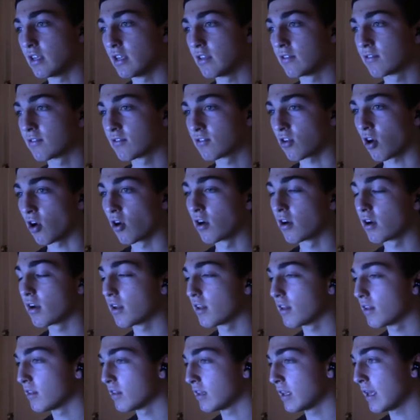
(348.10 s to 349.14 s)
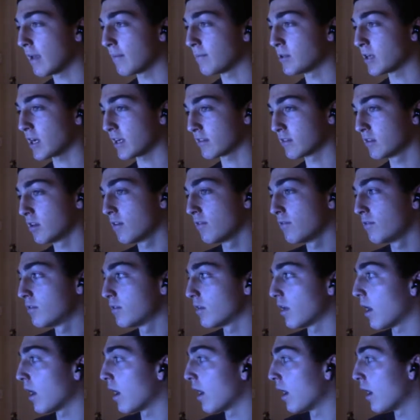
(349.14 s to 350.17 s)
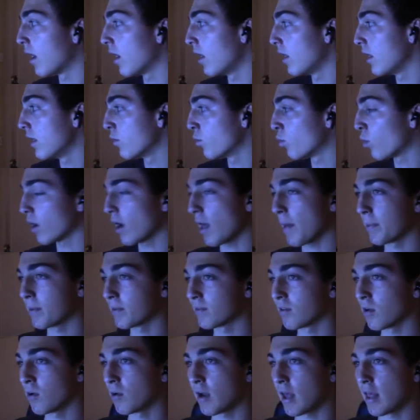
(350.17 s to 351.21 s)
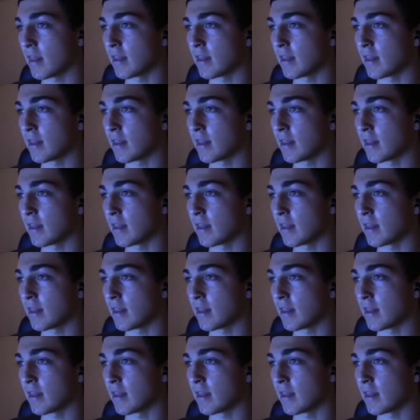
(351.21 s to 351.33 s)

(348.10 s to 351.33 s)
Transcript: start the objectives in one episode, and